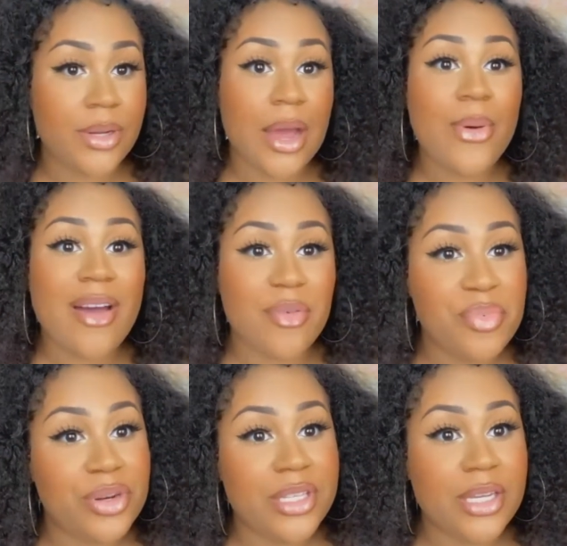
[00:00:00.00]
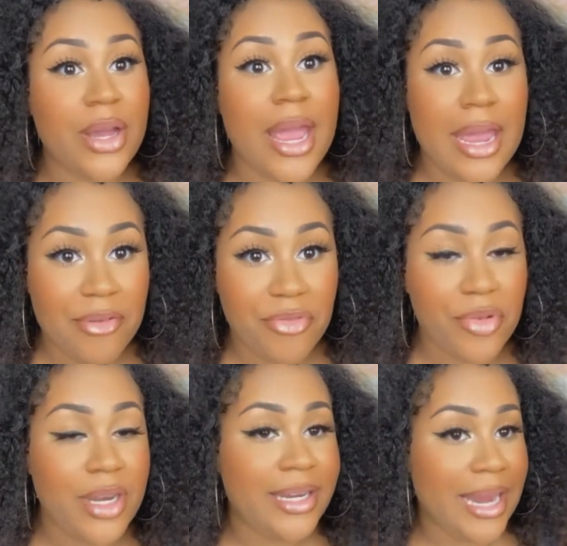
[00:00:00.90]
and I will have a ponytail
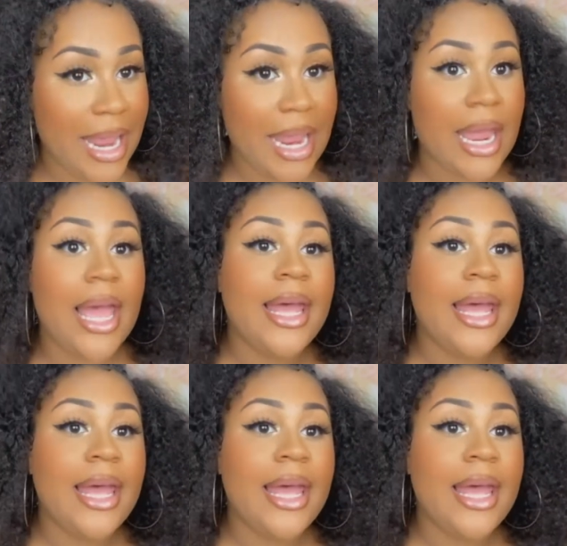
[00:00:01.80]
every day.